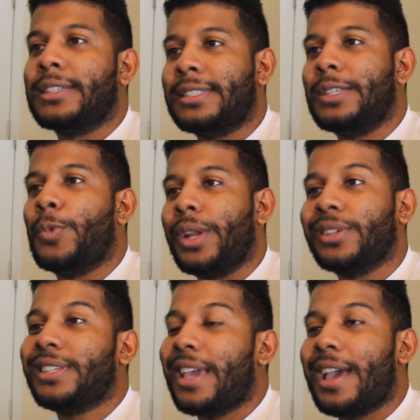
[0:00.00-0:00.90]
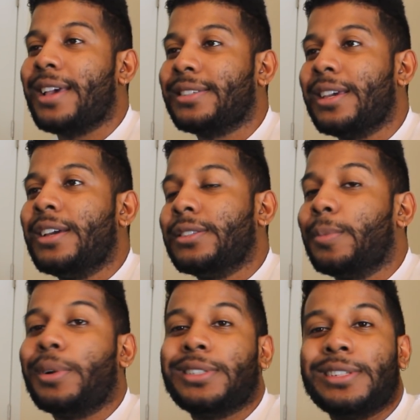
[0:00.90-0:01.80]
to see what else he has to
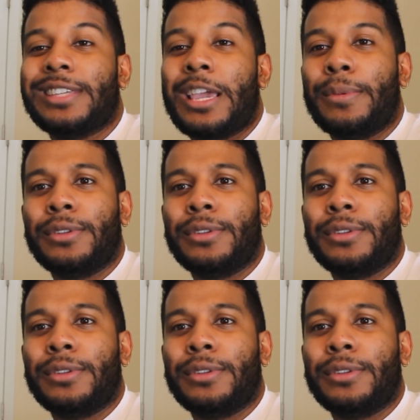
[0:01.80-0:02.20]
bring to the table.